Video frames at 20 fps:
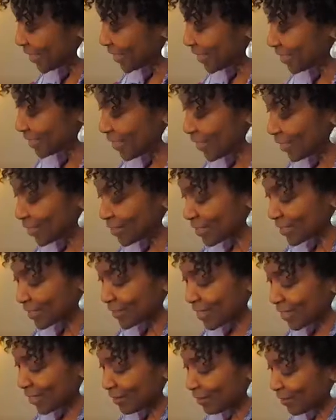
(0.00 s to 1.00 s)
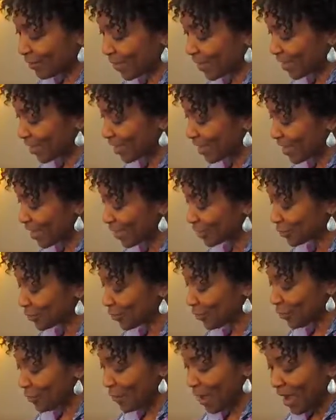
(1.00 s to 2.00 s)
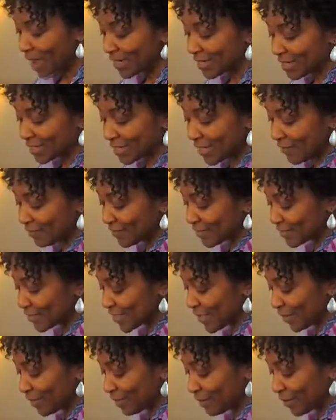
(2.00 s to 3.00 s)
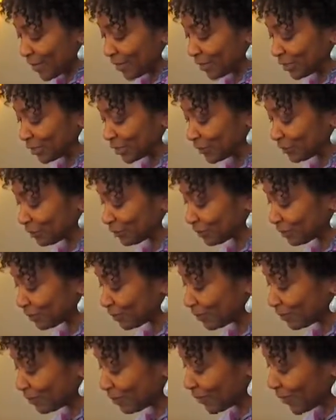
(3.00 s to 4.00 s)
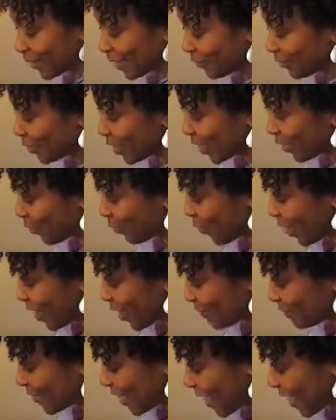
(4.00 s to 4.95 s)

is here to celebrate and to remind us of the celebration. And we can wave